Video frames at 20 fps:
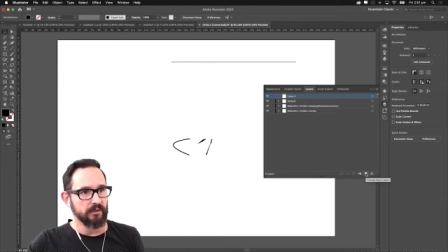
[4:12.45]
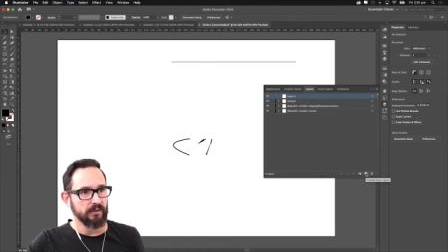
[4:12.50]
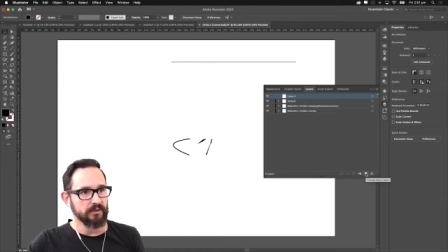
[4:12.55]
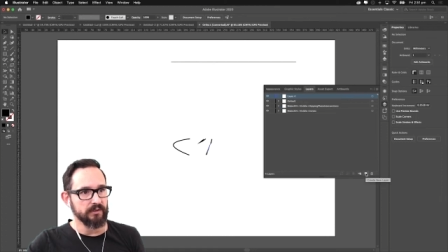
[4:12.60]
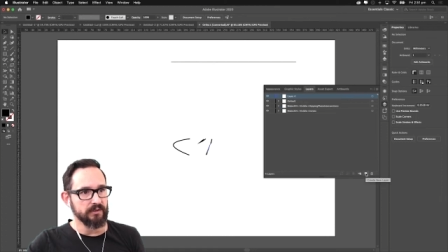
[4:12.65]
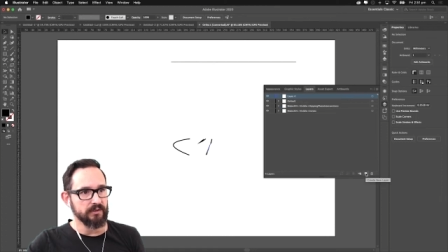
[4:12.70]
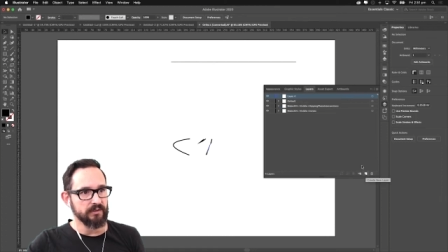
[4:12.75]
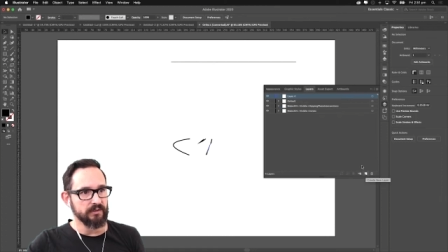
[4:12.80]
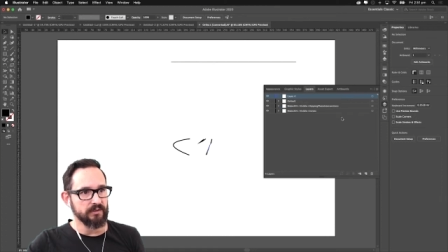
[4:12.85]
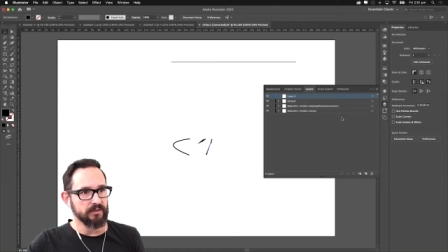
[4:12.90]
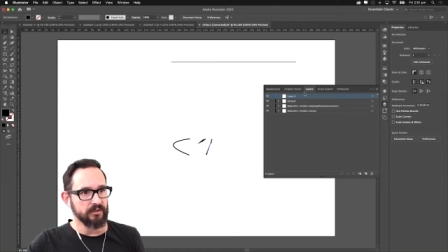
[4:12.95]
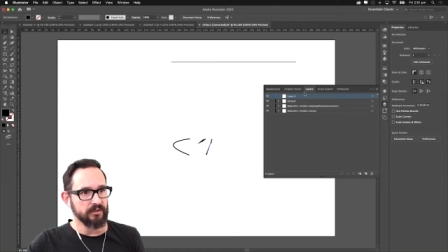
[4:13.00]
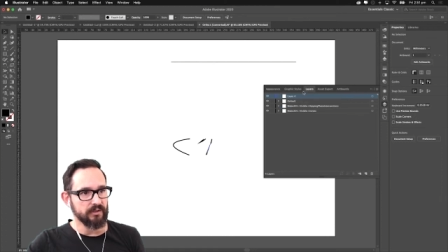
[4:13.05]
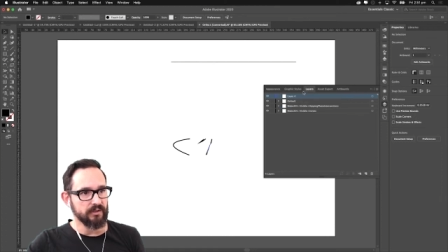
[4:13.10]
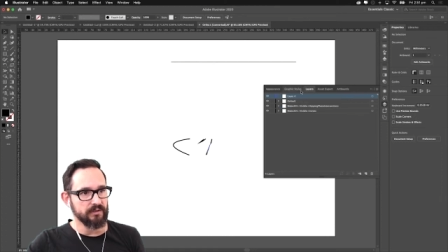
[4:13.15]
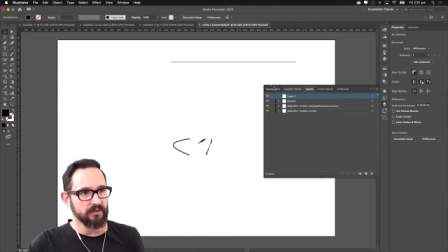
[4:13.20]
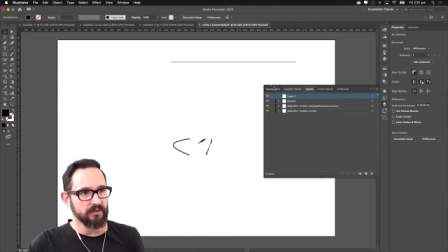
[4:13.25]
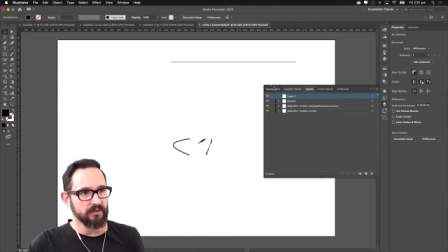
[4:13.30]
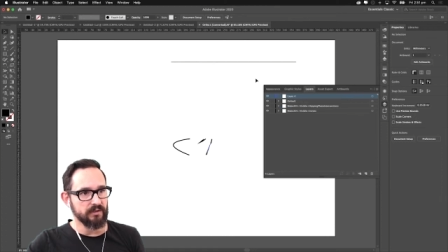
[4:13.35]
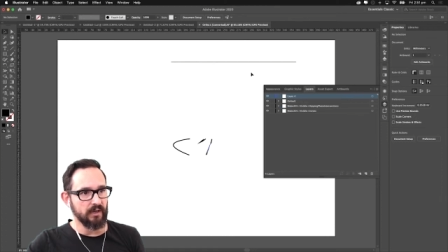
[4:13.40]
This is
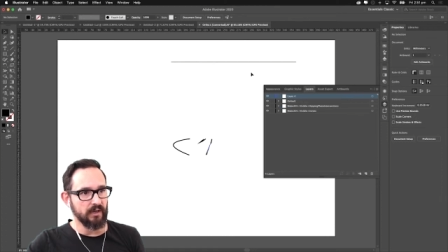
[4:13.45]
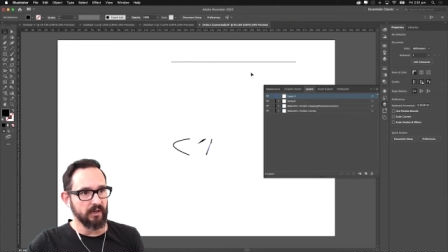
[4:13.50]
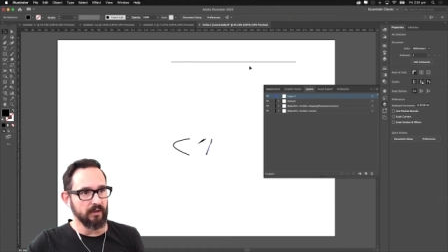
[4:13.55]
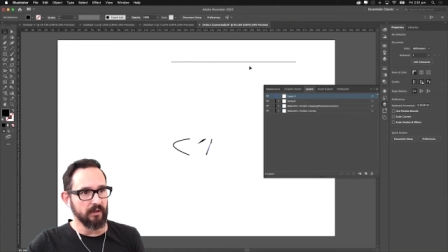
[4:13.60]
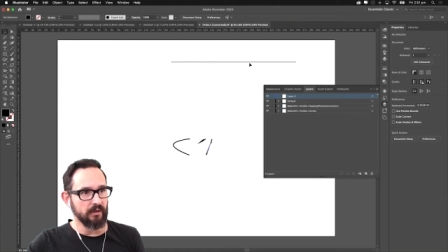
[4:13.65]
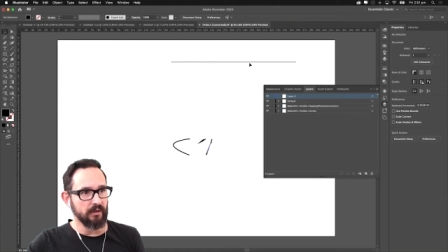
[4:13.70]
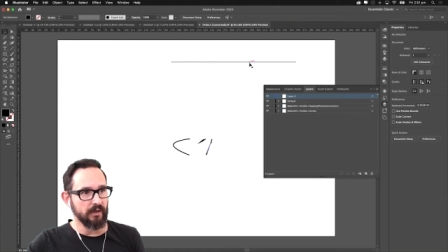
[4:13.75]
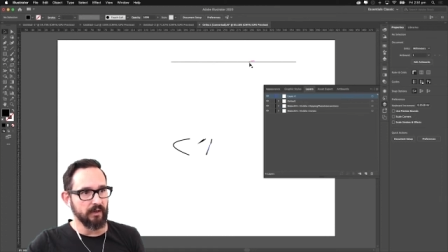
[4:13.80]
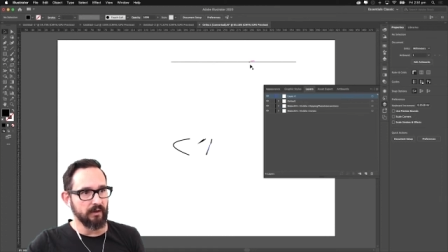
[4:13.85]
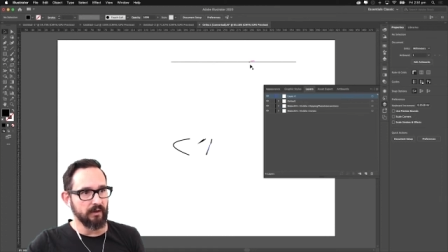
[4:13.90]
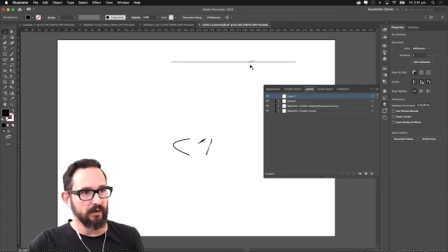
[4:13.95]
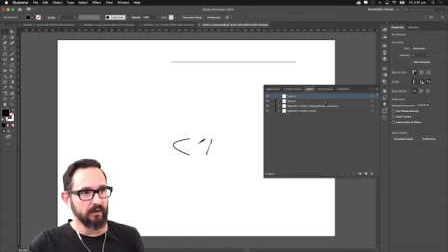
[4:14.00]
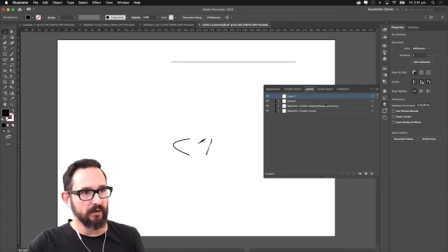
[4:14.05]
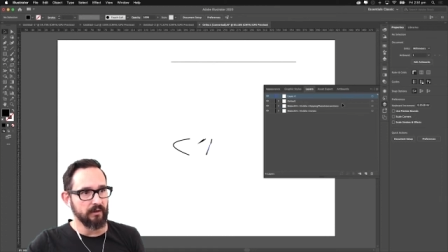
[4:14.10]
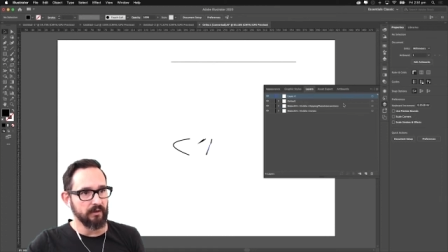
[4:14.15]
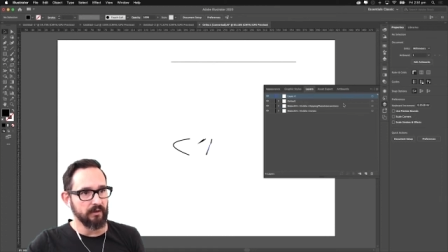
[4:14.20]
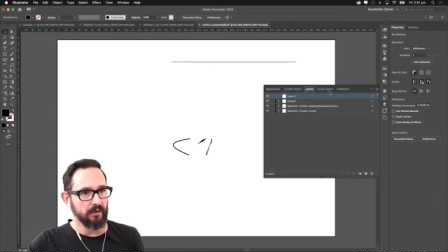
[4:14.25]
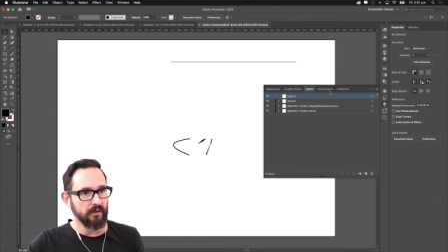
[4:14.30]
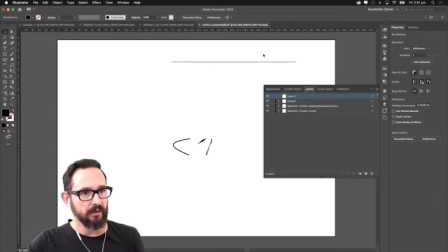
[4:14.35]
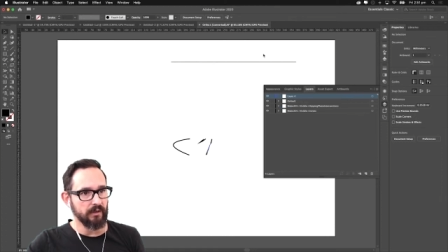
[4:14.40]
just another layer.
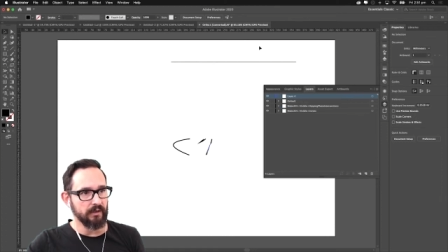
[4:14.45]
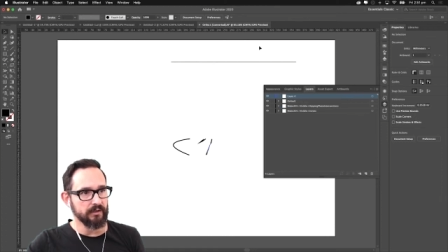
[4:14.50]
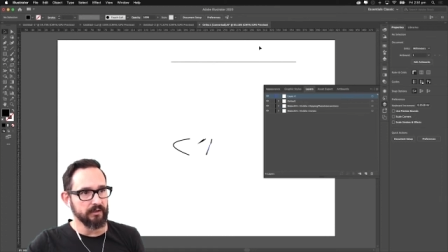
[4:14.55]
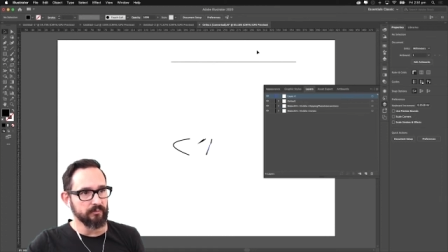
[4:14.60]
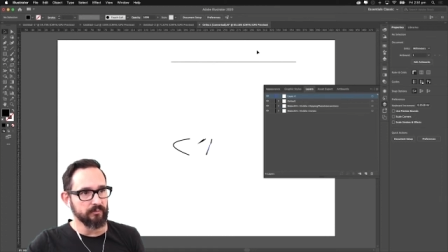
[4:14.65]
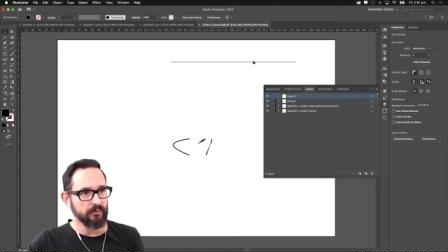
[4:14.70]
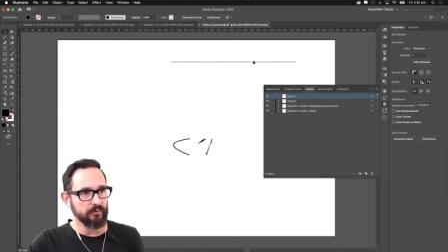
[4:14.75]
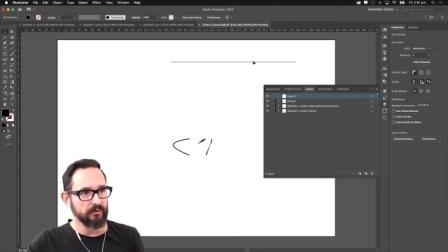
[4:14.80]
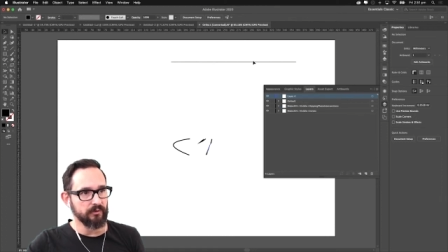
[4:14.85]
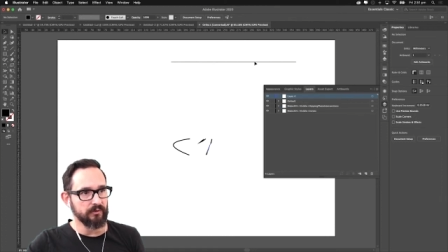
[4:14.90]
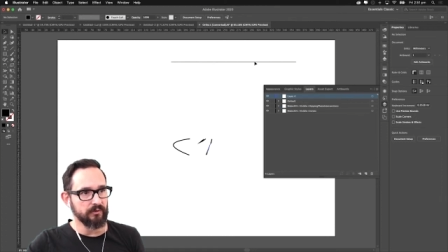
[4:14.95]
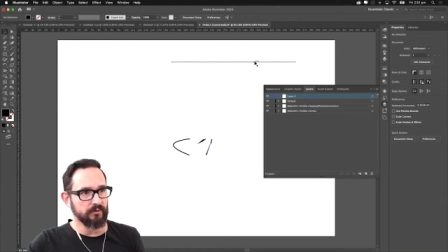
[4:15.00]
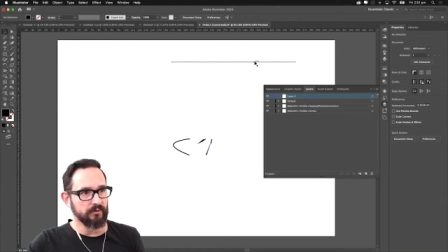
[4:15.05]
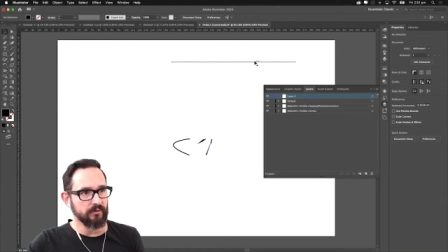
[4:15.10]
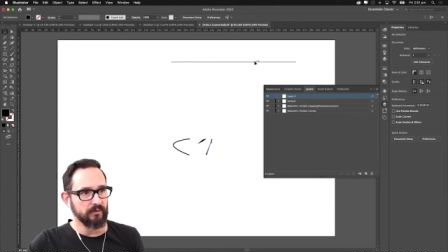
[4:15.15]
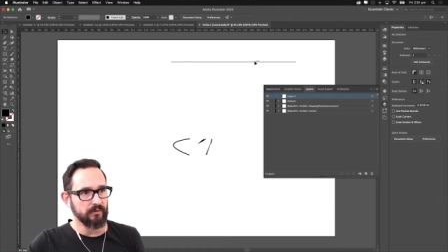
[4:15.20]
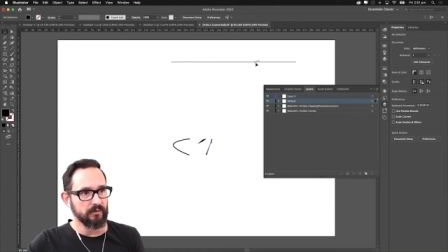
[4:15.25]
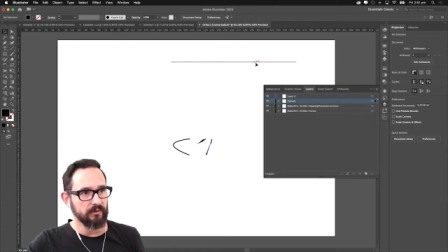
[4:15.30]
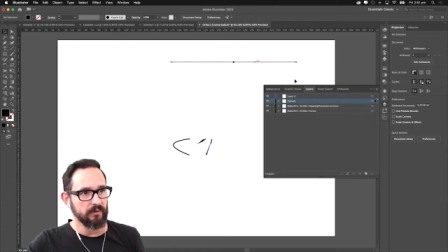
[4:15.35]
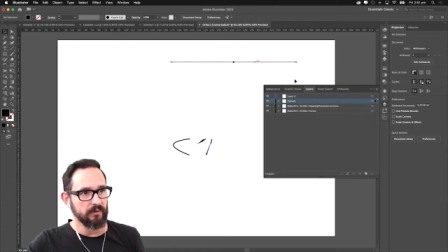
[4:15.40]
Let's put
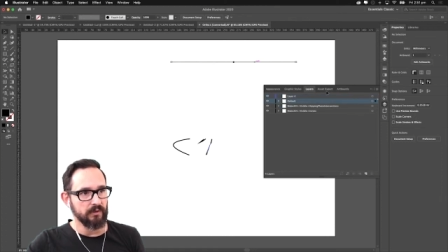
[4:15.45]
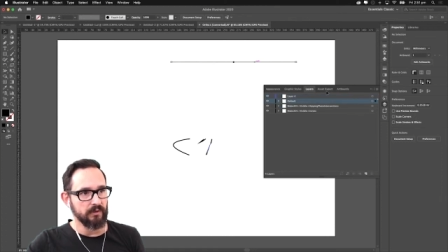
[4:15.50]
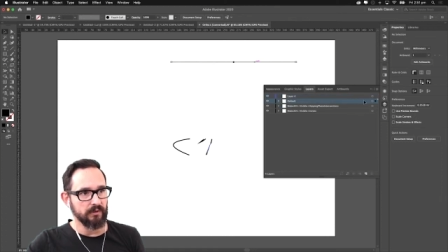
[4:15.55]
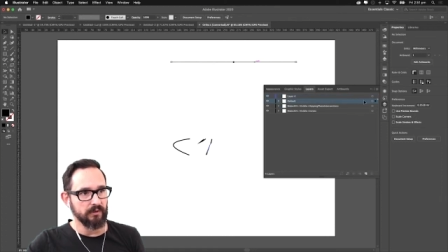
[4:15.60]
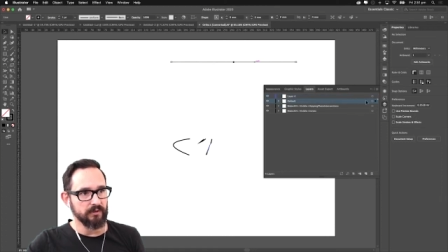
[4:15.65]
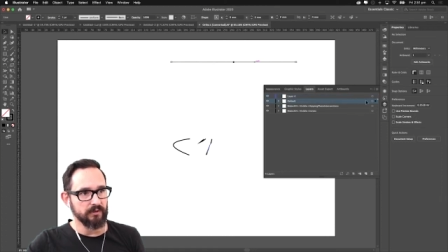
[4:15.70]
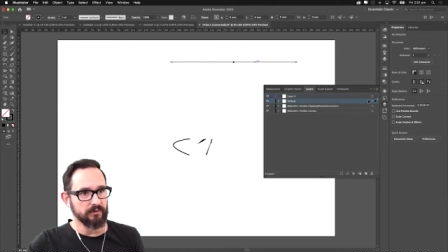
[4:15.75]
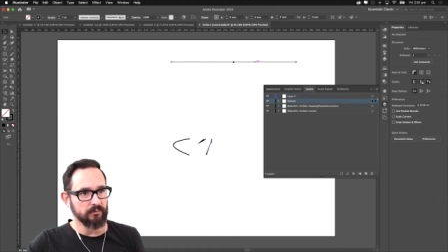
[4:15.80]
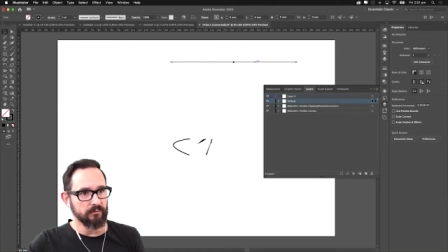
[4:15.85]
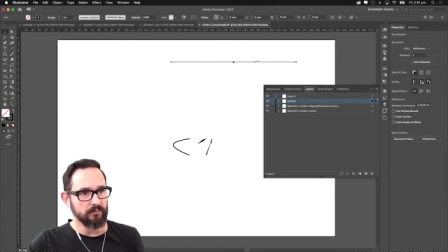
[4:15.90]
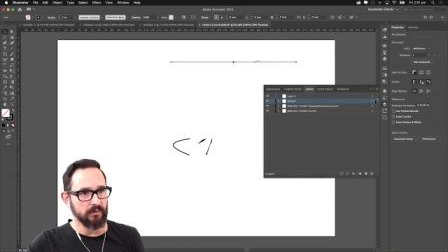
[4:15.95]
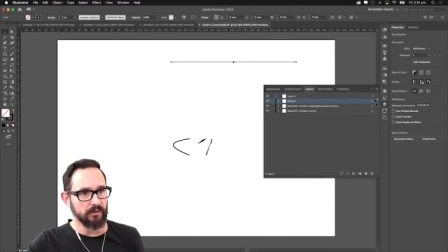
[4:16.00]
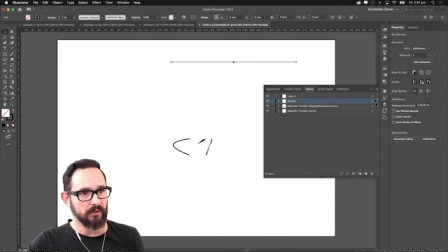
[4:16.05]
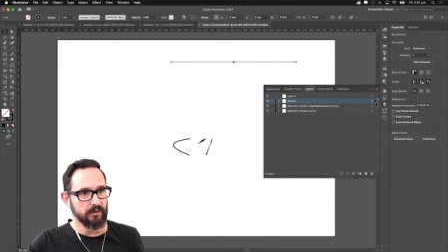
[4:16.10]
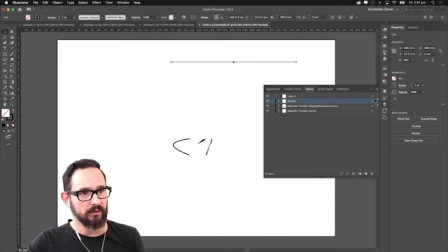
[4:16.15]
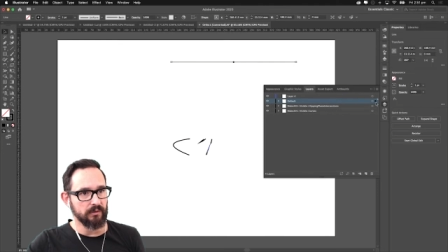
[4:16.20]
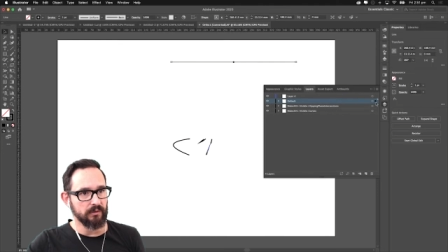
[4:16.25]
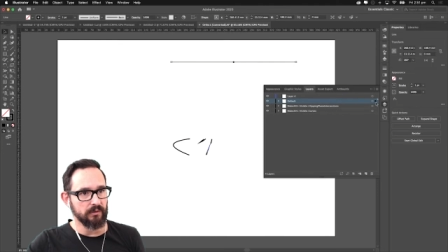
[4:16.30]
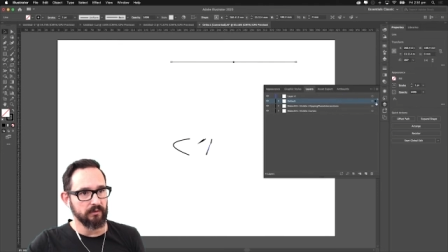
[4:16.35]
this one